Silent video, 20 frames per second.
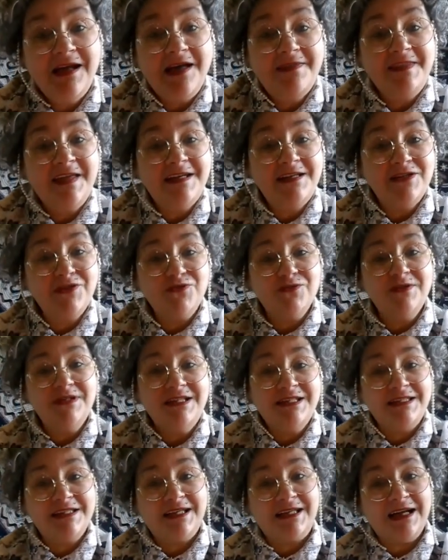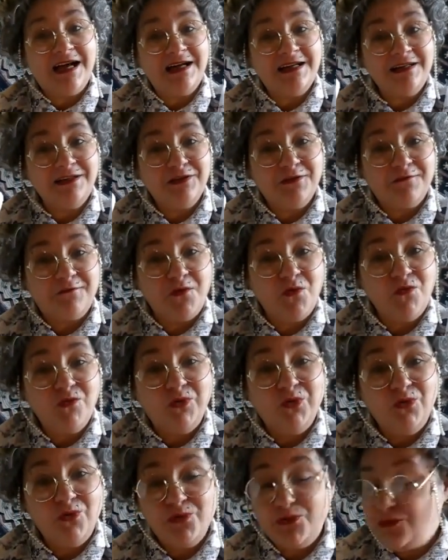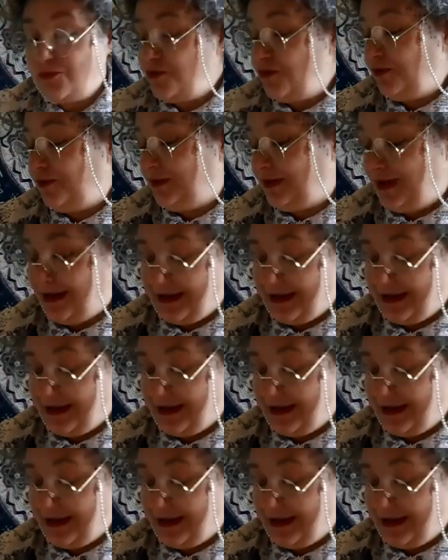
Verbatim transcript: Then I don't need to carry the full loo roll.